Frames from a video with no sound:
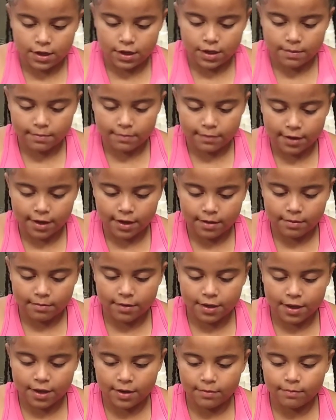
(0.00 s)
Yum,
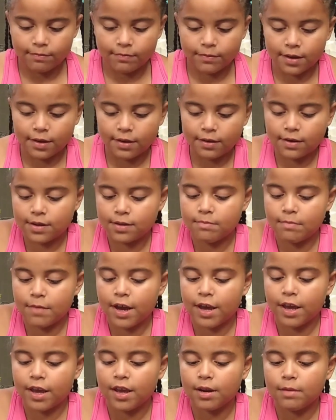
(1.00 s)
yum, yum. Here's
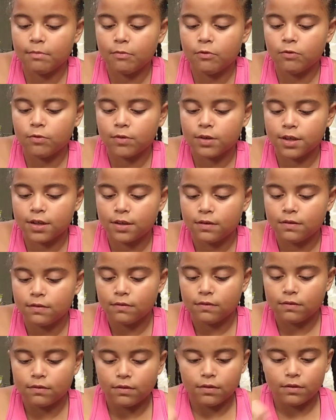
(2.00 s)
my animals.
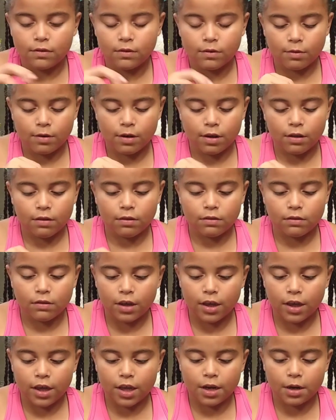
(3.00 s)
Well,
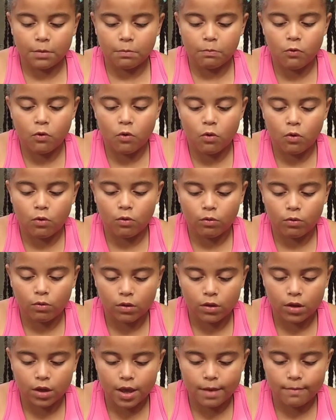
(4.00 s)

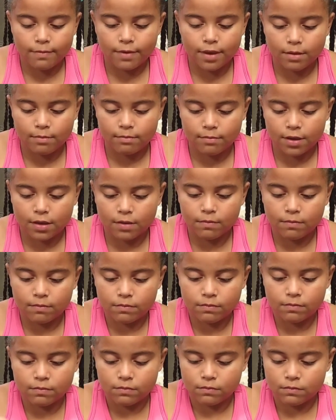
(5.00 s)
animal. Yum,
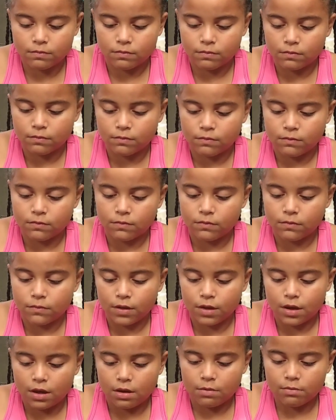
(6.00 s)
yum.
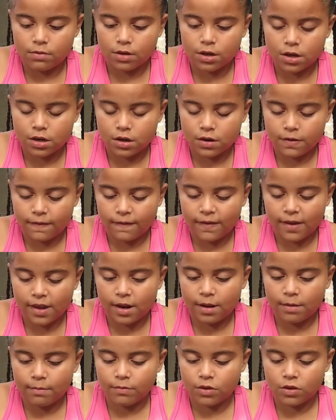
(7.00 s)
I'm gonna
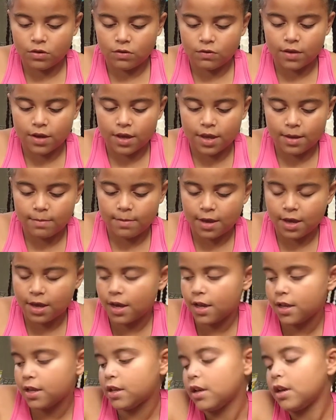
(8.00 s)
feed them 3
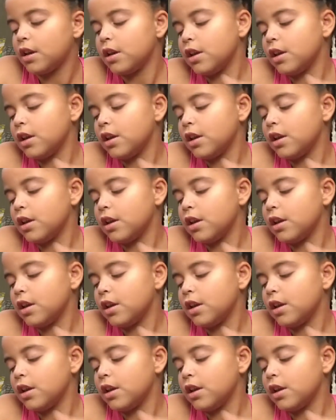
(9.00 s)
because